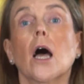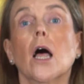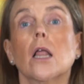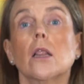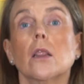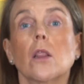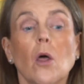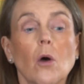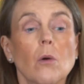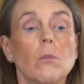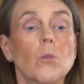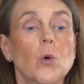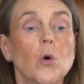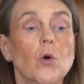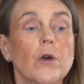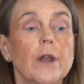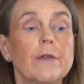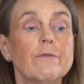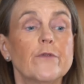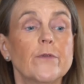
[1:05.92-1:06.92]
a lot
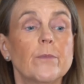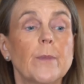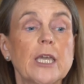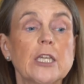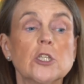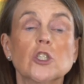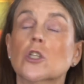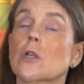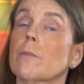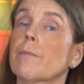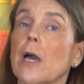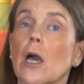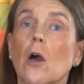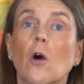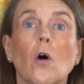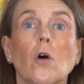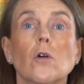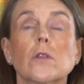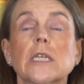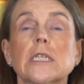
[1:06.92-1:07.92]
more information
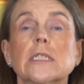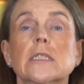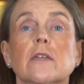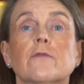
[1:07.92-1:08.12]
about all these